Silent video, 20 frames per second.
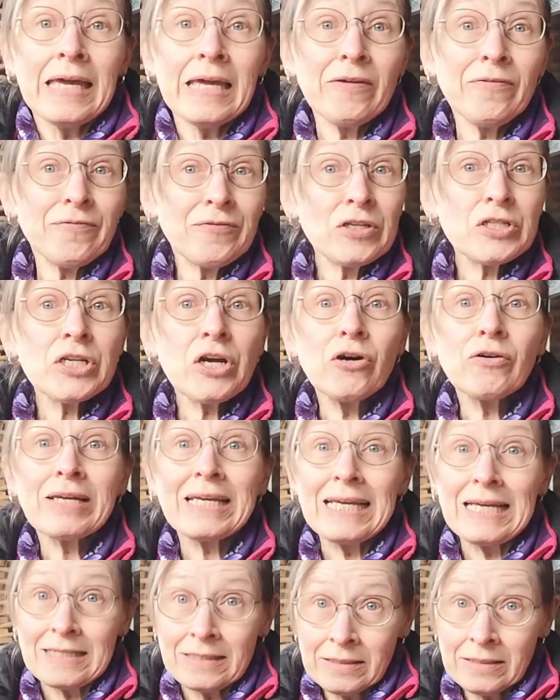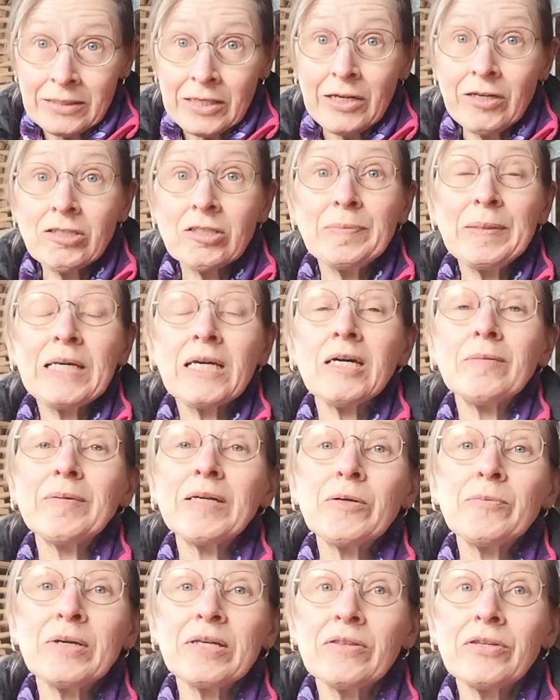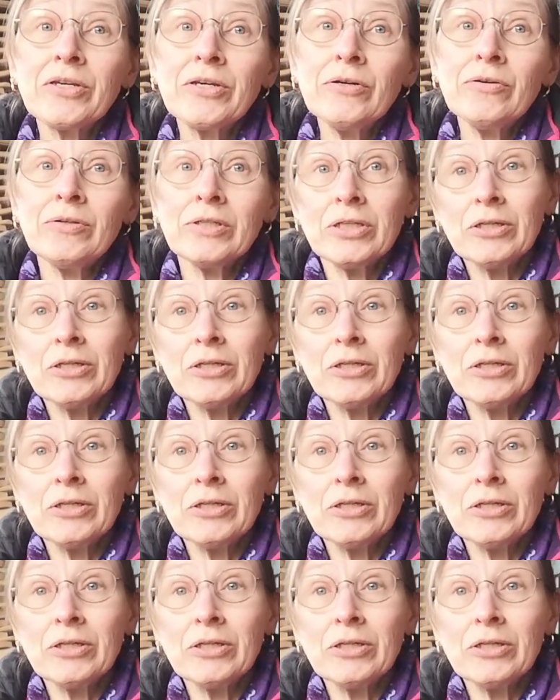If the dog isn't going to be coming with you,